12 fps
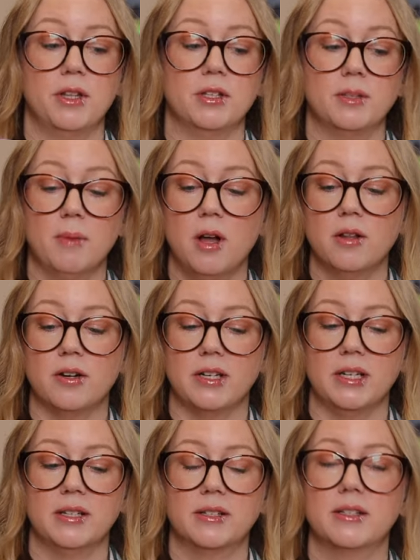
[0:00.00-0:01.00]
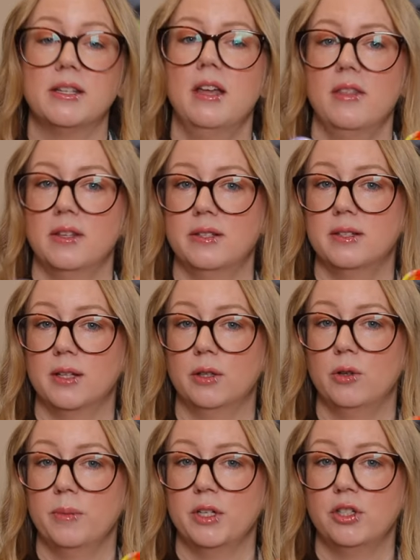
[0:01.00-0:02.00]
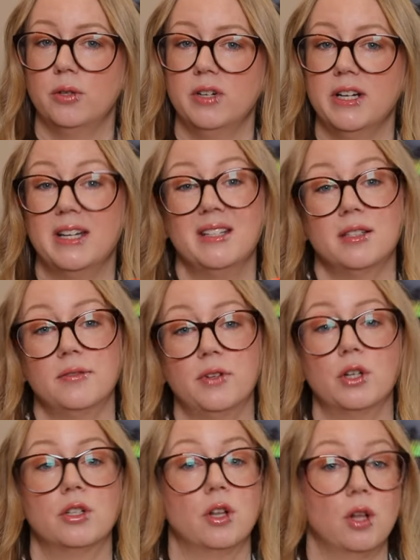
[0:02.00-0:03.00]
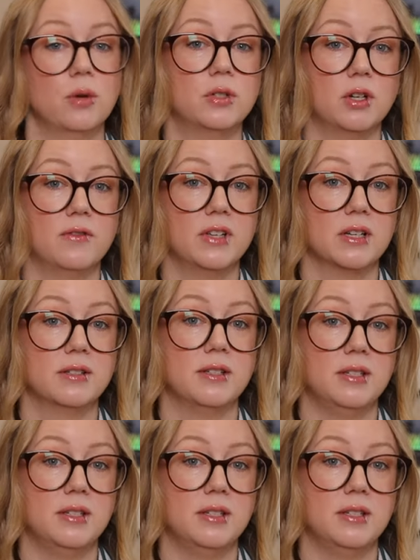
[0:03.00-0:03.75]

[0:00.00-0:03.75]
of the smaller discs, this is the Luma Short. It is the first low cervix